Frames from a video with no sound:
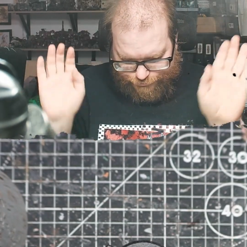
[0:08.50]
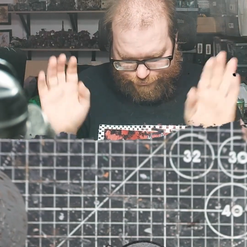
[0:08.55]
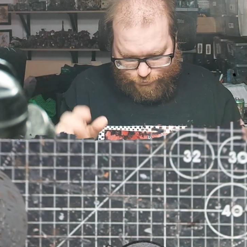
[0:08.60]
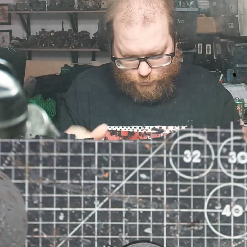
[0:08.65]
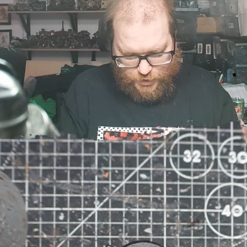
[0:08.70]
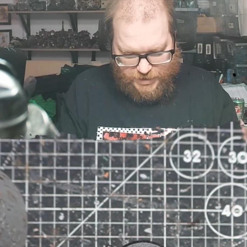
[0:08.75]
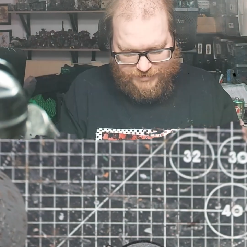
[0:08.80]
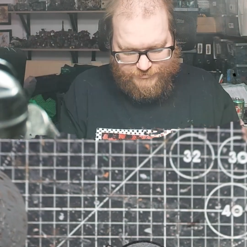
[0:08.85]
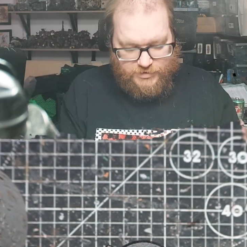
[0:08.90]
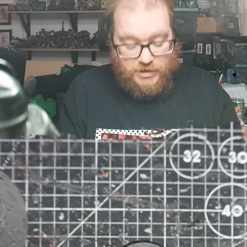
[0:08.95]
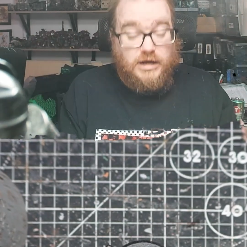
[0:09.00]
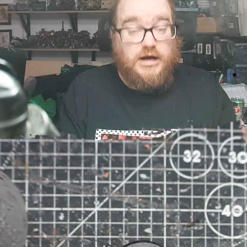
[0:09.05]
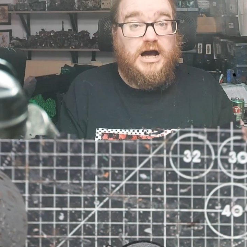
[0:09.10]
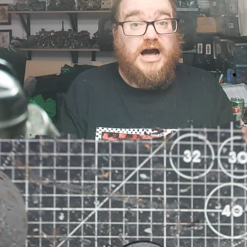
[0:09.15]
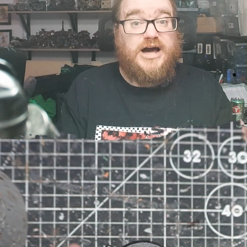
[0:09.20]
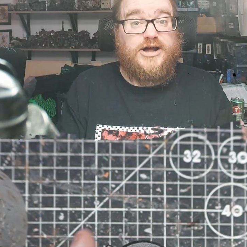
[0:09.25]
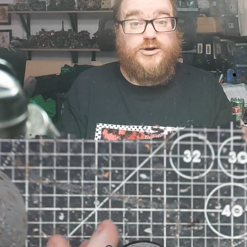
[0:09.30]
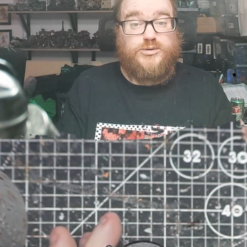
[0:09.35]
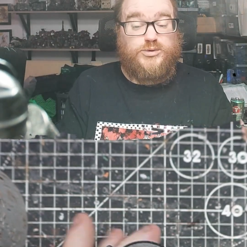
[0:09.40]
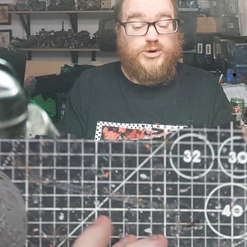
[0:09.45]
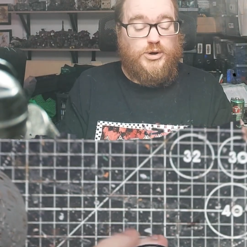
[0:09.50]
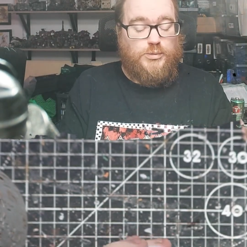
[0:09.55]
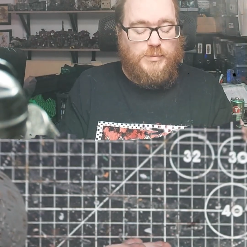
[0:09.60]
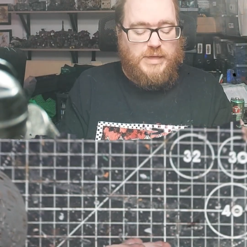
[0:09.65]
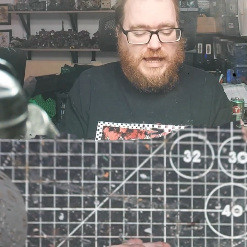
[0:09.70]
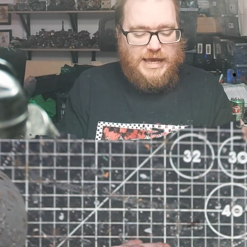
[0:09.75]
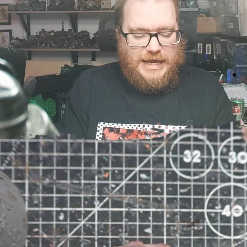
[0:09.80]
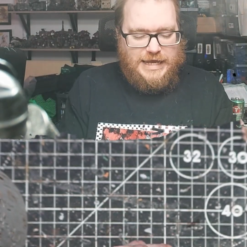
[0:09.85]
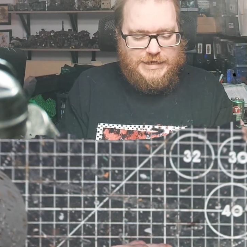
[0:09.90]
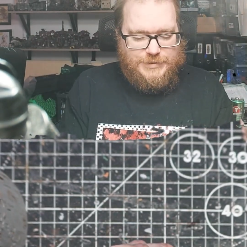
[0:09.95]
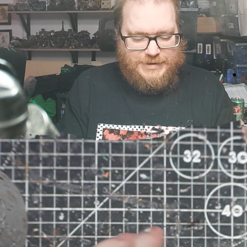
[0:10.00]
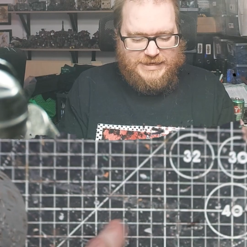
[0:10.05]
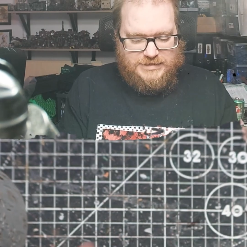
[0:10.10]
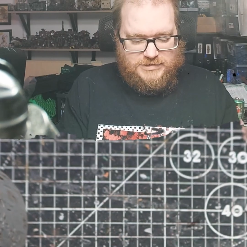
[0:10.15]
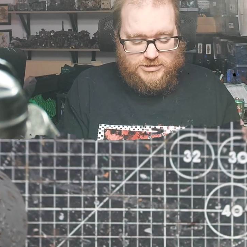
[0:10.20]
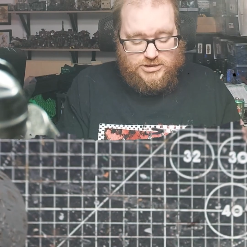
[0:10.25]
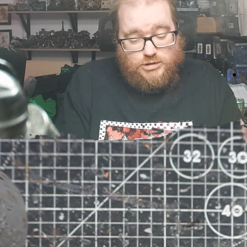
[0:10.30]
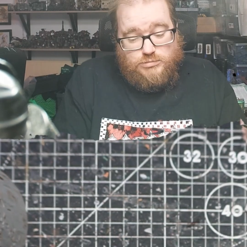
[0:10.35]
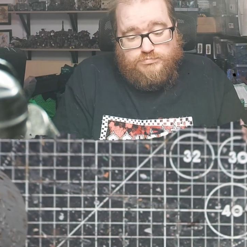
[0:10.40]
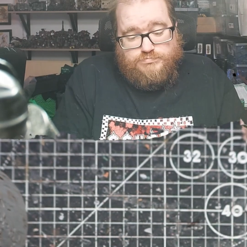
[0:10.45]
whatever. I don't know. Anyway,
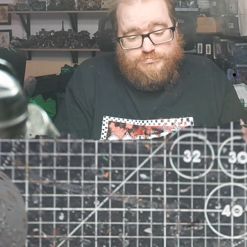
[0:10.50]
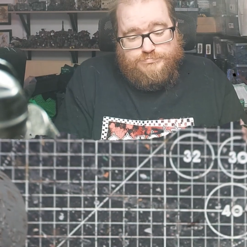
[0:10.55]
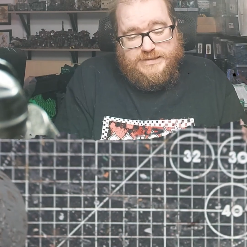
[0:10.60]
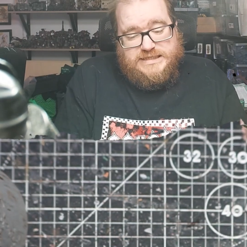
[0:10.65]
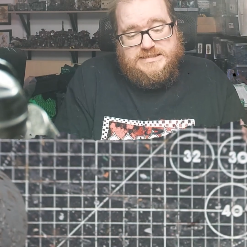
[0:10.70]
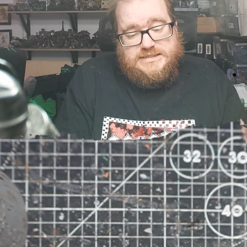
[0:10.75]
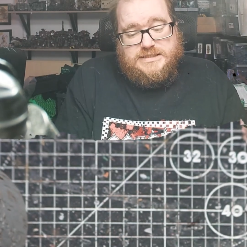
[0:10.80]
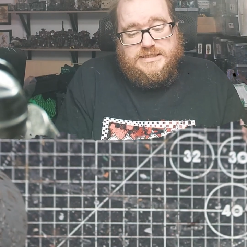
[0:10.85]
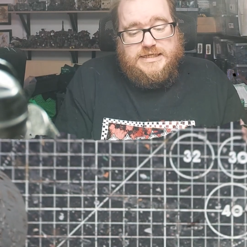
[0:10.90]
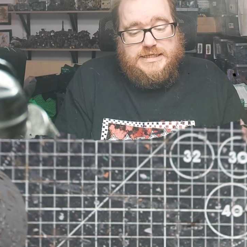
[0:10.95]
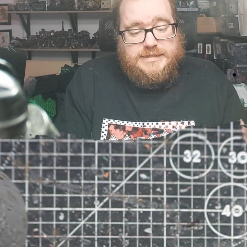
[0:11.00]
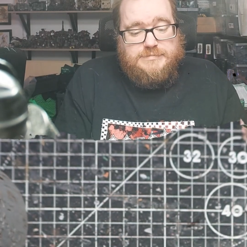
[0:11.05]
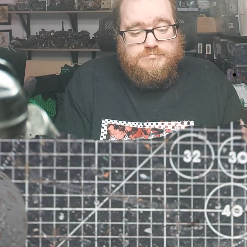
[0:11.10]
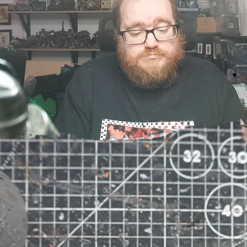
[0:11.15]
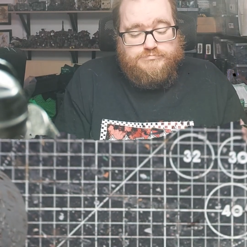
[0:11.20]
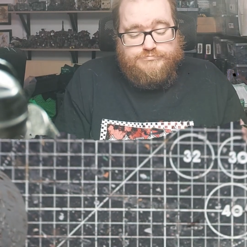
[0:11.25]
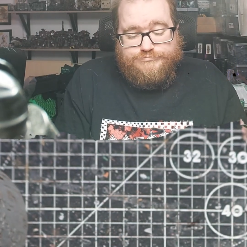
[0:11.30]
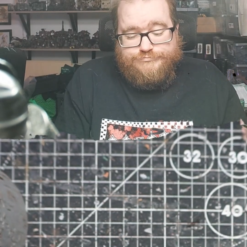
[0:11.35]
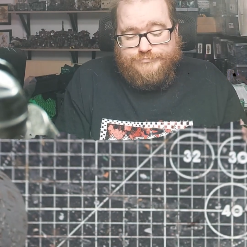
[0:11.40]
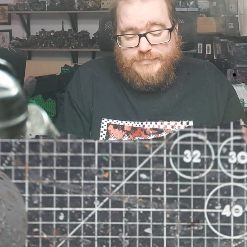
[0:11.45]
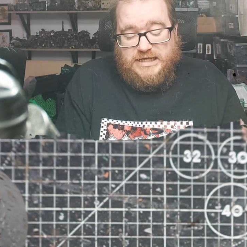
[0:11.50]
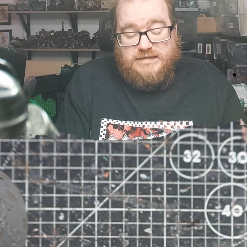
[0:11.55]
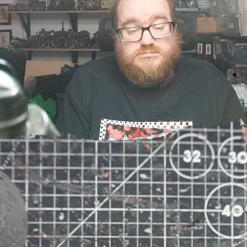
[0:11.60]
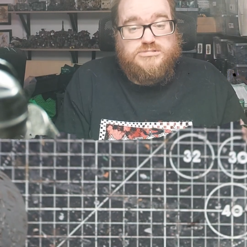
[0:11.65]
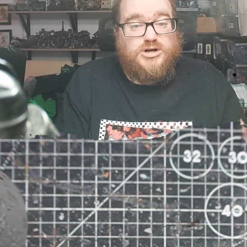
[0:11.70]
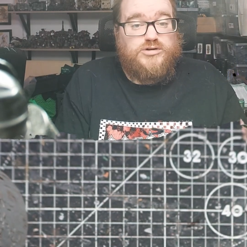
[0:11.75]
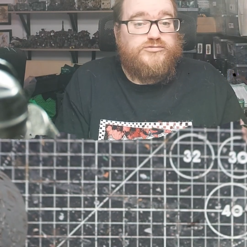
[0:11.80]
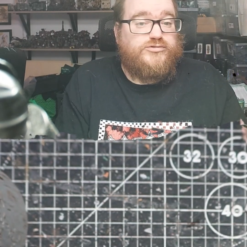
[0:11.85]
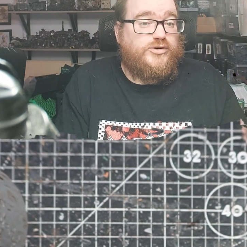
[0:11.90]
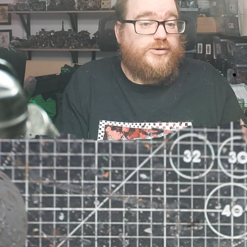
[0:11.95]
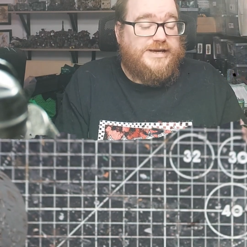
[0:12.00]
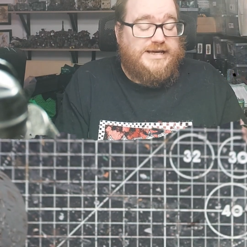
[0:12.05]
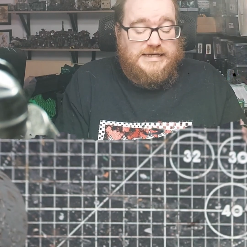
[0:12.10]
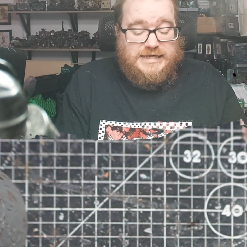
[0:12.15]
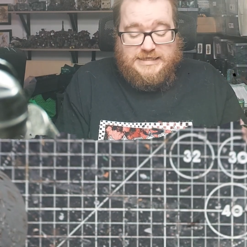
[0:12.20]
so basically, I'll go for it.